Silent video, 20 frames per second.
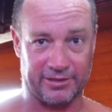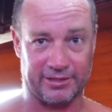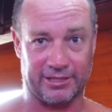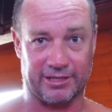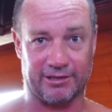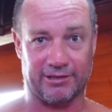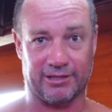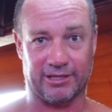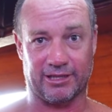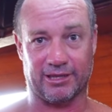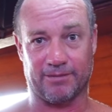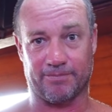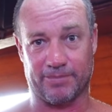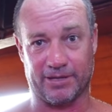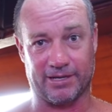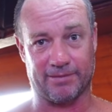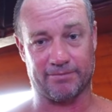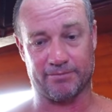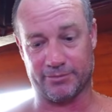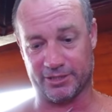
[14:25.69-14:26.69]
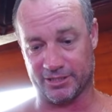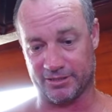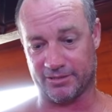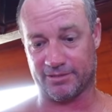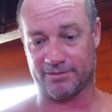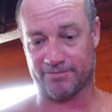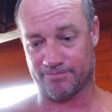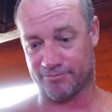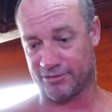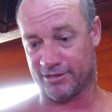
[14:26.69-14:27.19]
so that the pump
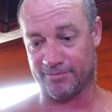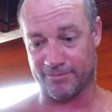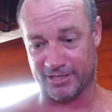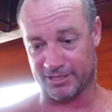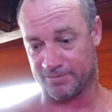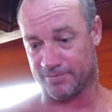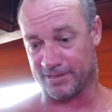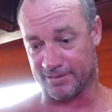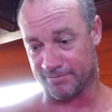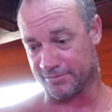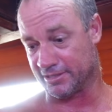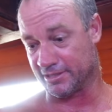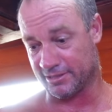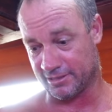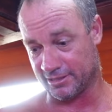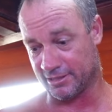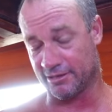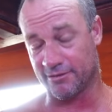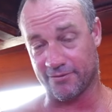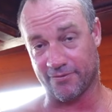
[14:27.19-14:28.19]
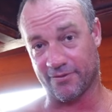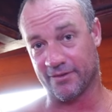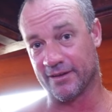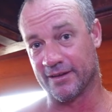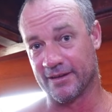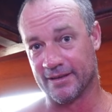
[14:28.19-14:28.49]
just pretty much pumps itself